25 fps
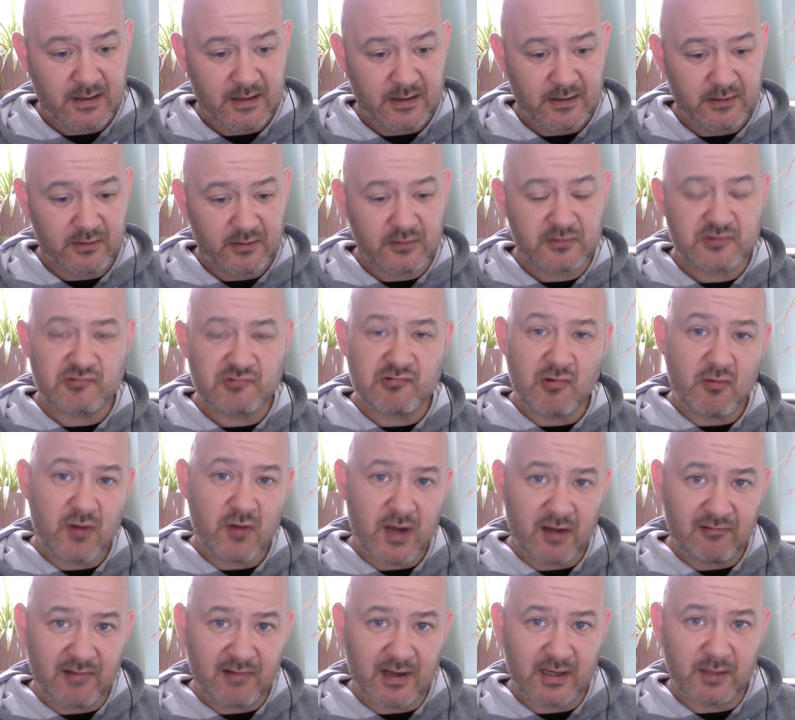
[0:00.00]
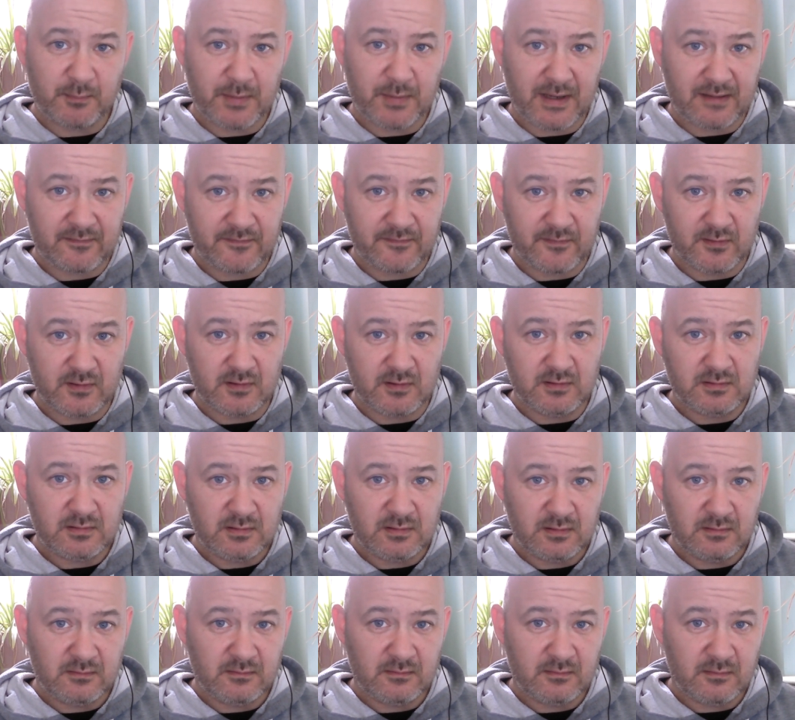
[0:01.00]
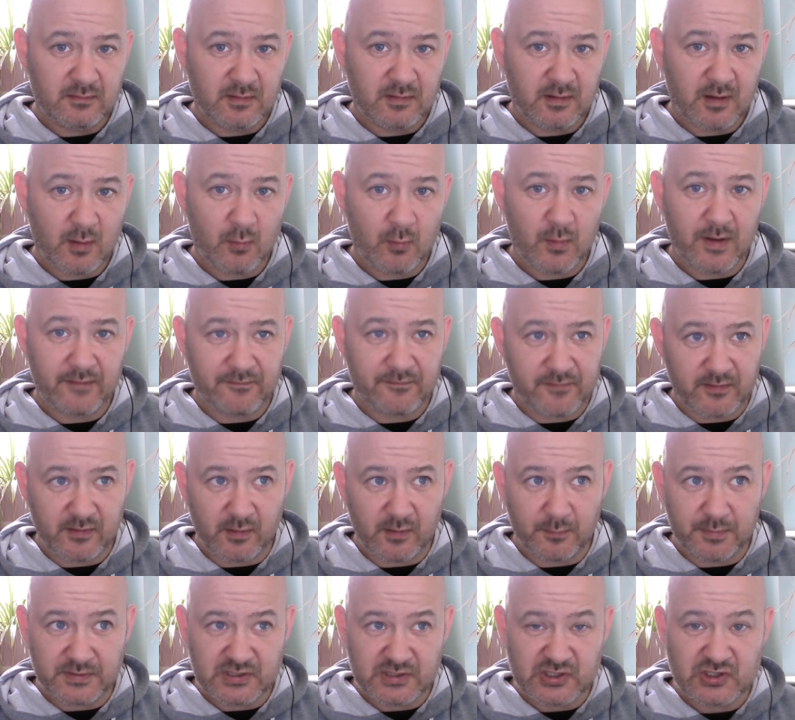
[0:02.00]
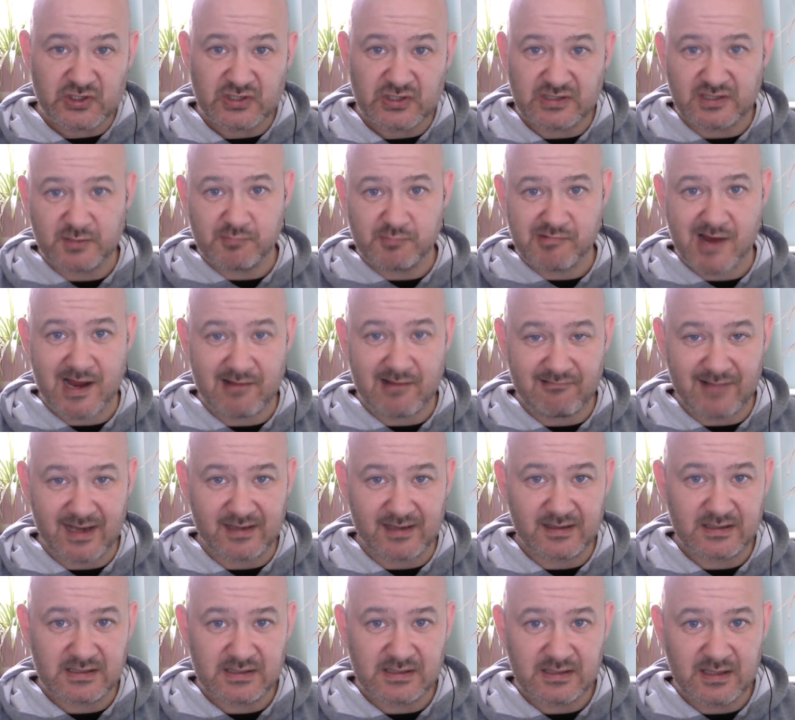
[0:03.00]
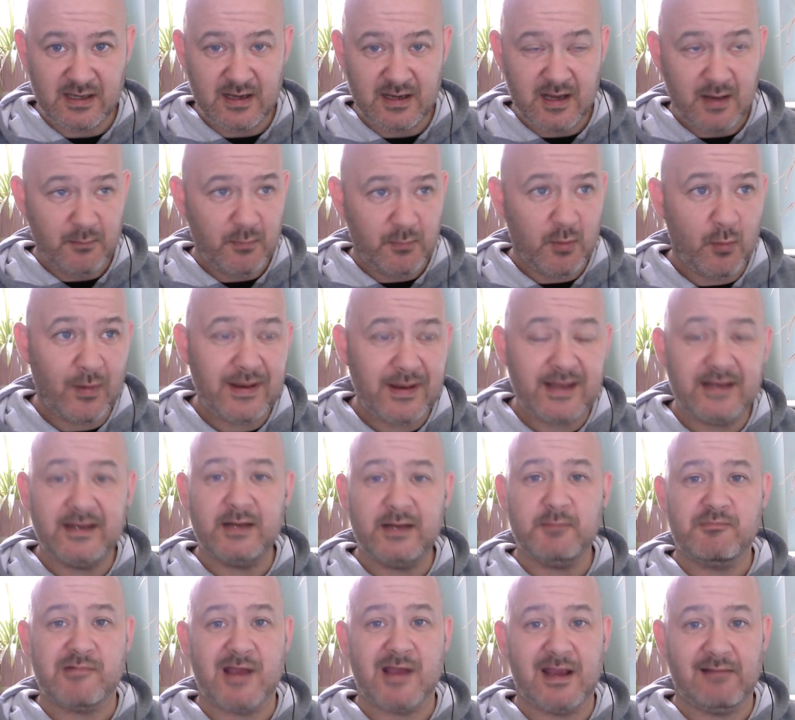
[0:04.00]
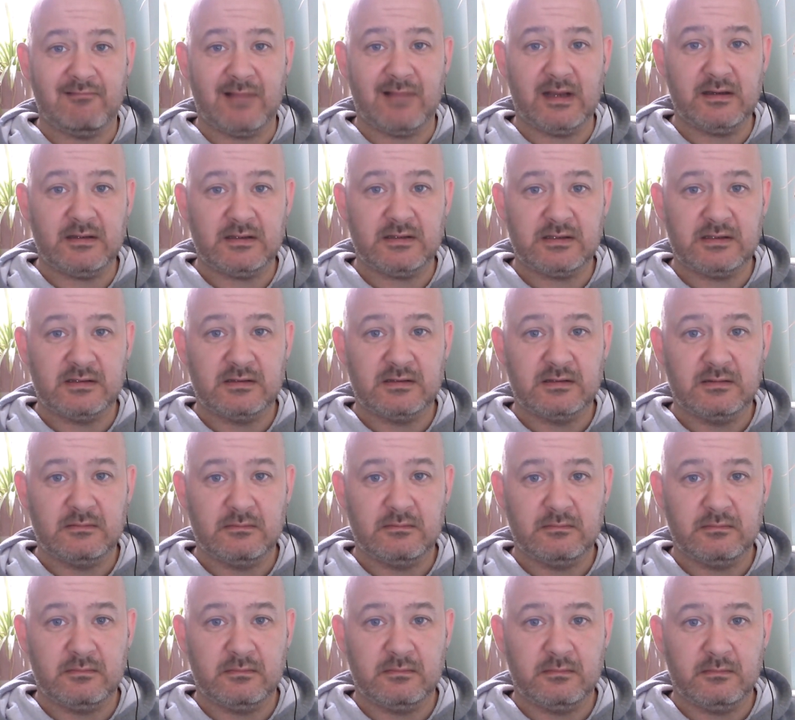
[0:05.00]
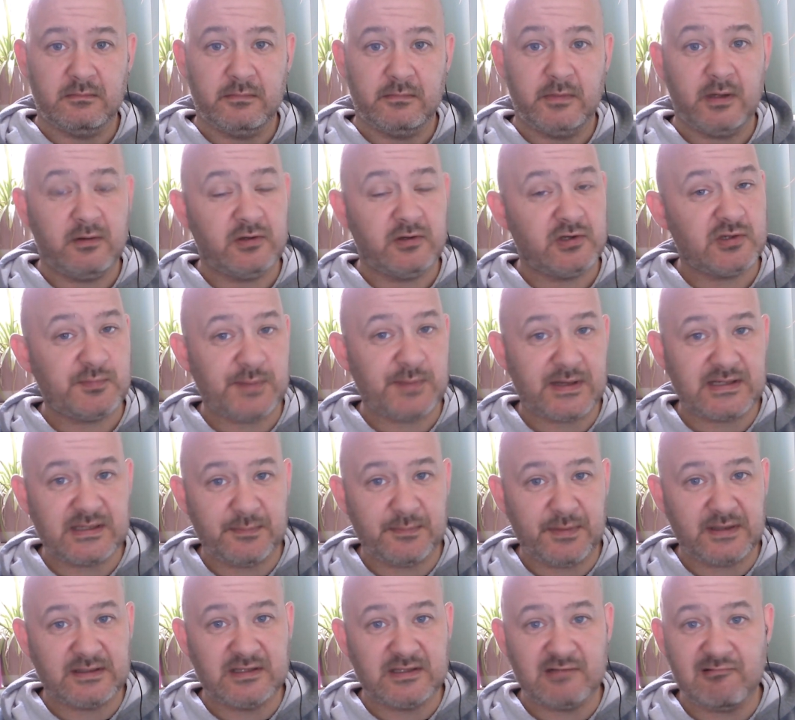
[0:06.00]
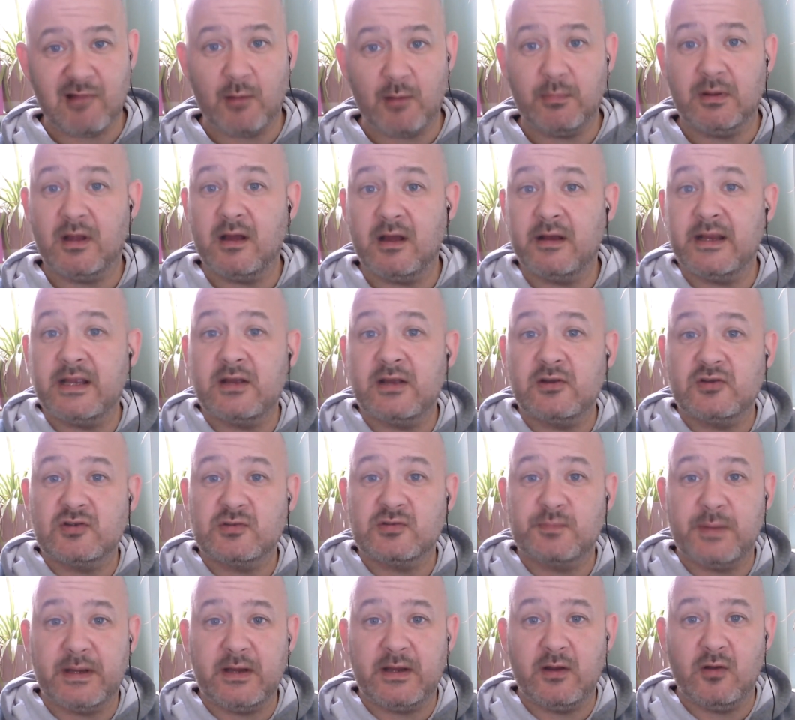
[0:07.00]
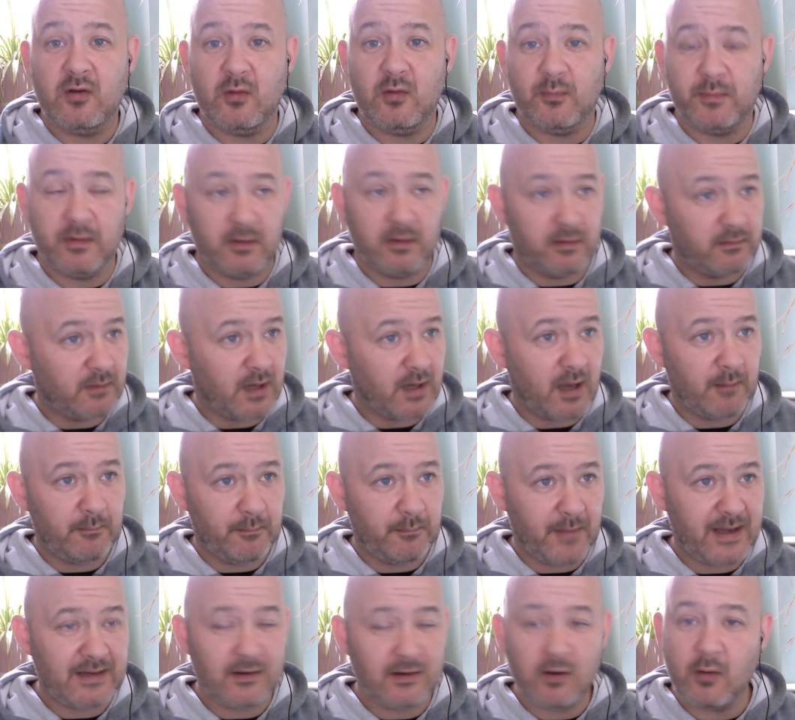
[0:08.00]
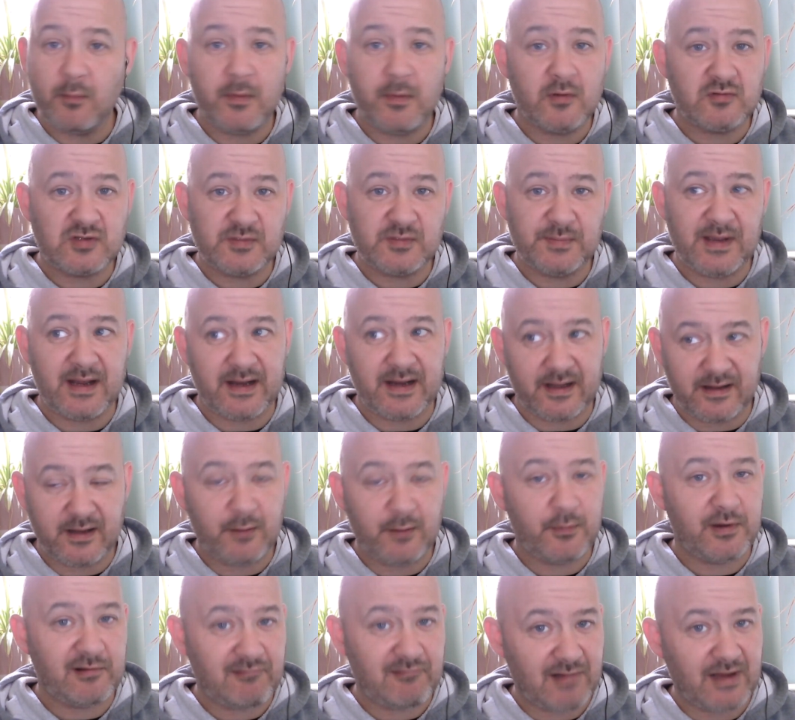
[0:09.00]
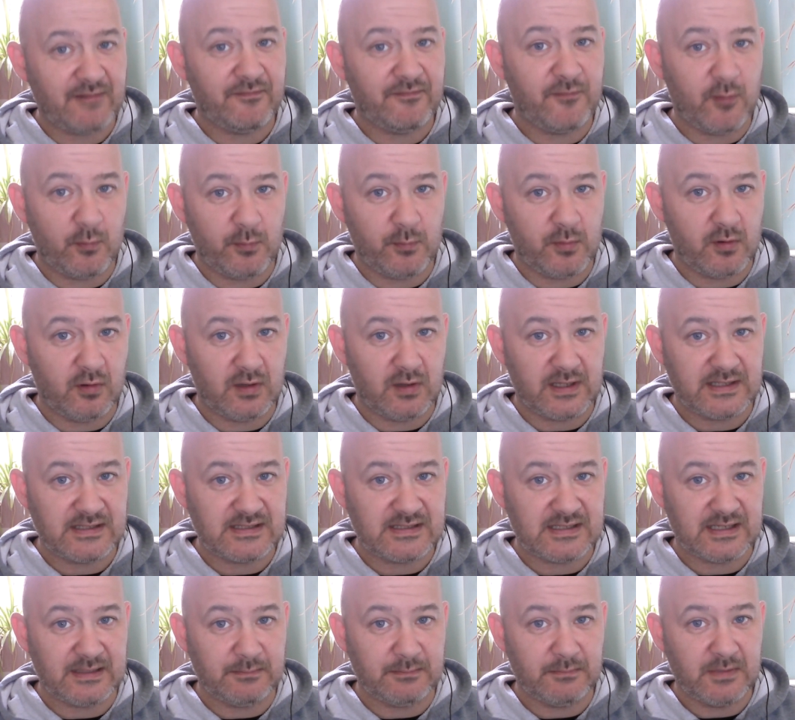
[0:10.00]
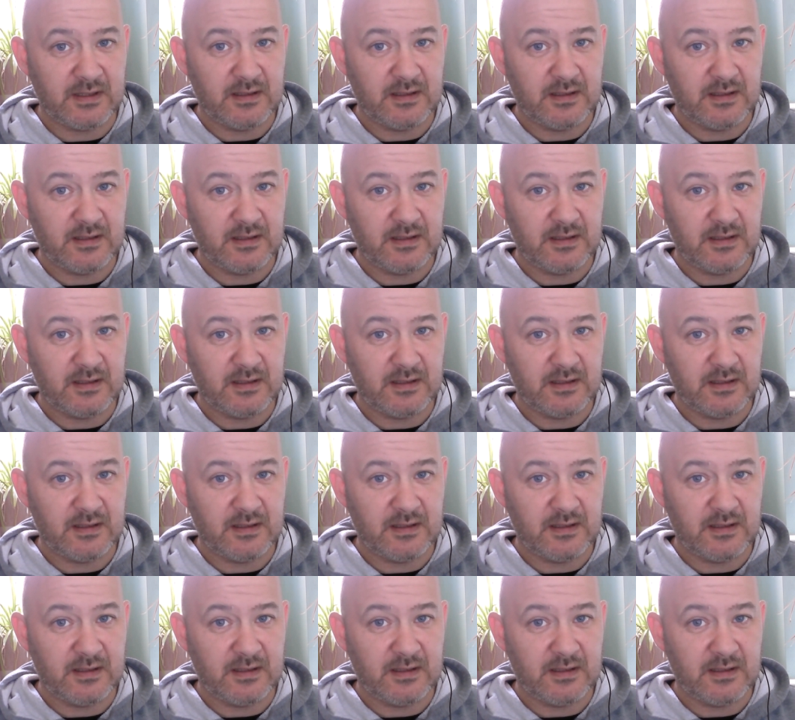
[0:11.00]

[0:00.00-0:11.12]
You could stroke it around your back four and wait for the opposition to break ranks. But when they did break ranks, they could just pass it back to Grobler and he could just pick it up. And make no bones about it, they were a great footballing team.